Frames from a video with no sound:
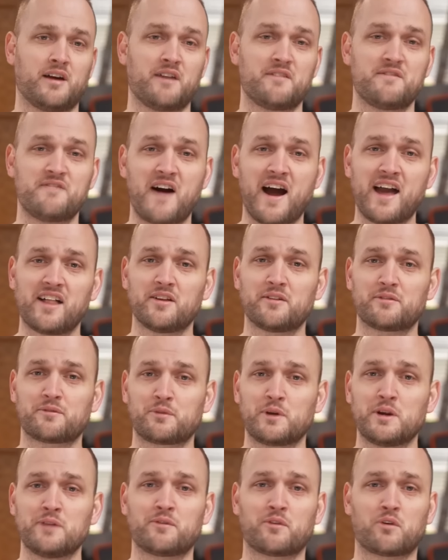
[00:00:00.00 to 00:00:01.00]
A violent
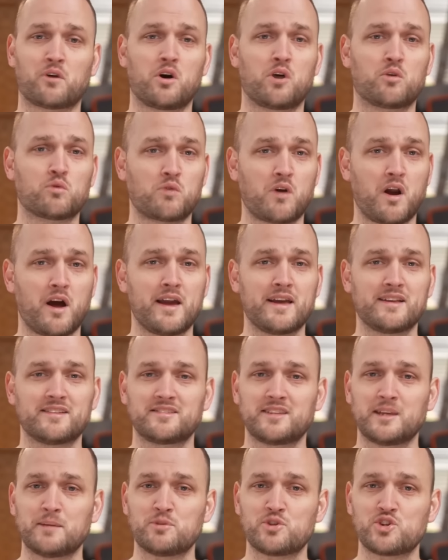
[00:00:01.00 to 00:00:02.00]
free-for-all riot
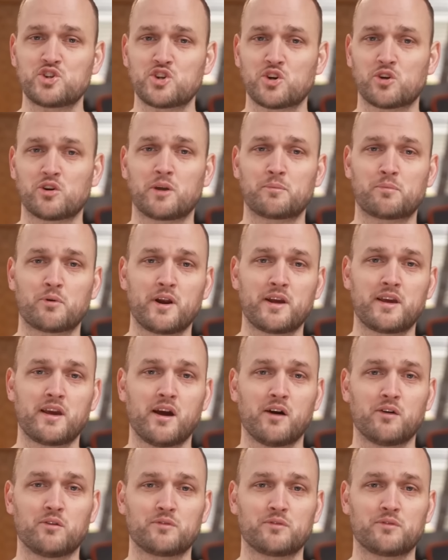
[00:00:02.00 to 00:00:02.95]
seemed sure to break out